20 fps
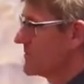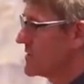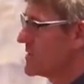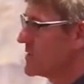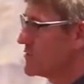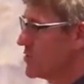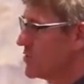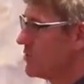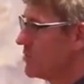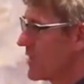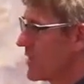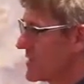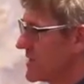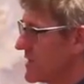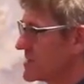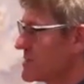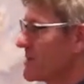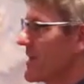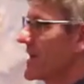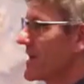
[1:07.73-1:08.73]
in your
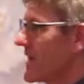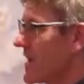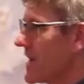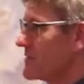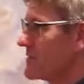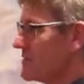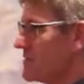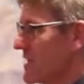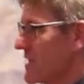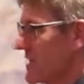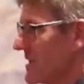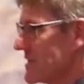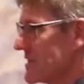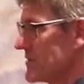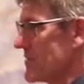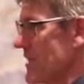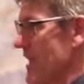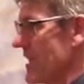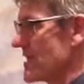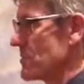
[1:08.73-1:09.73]
body to make 100 million
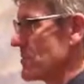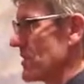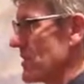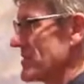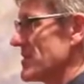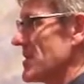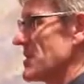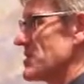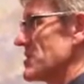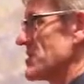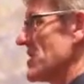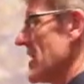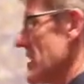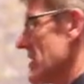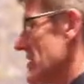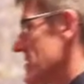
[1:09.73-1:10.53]
different antibodies. Each gene